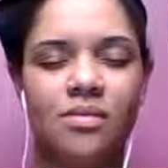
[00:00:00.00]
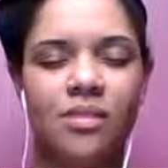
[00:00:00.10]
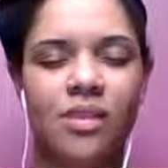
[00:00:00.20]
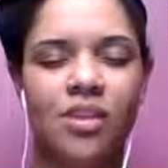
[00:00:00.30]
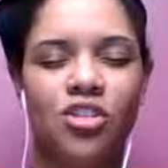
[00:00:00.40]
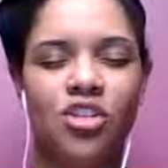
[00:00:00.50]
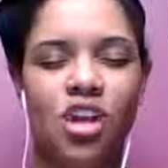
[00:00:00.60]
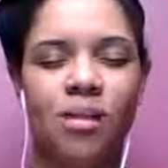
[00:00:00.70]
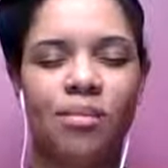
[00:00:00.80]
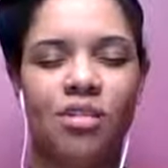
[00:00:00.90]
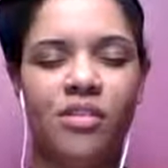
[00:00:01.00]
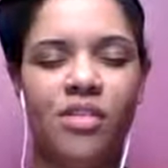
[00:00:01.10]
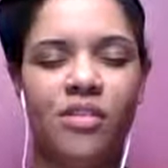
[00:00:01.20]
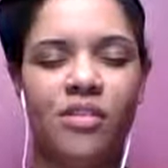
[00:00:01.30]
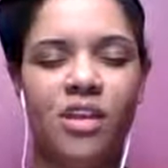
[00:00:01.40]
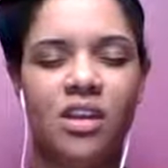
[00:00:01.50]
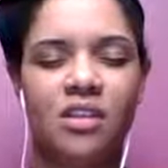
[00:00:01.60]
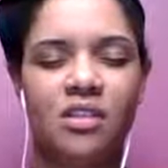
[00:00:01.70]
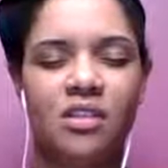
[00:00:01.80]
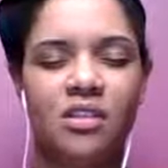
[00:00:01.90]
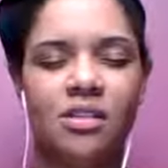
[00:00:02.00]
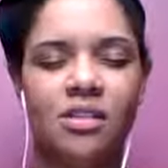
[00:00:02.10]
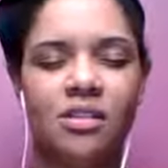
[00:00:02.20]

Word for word: Around the tops of your feet,